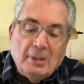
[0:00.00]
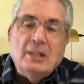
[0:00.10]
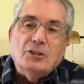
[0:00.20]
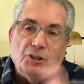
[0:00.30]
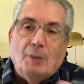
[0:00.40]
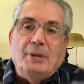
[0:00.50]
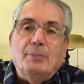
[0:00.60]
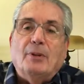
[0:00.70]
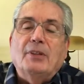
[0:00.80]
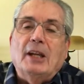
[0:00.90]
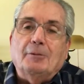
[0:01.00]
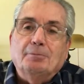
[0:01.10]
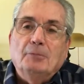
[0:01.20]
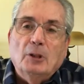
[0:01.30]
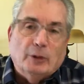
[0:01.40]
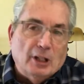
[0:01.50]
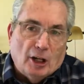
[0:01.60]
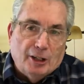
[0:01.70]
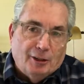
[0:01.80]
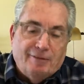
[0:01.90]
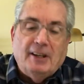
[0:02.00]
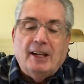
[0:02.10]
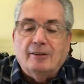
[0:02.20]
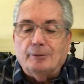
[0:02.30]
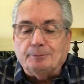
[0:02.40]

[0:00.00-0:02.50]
Some people think, regarding your faith,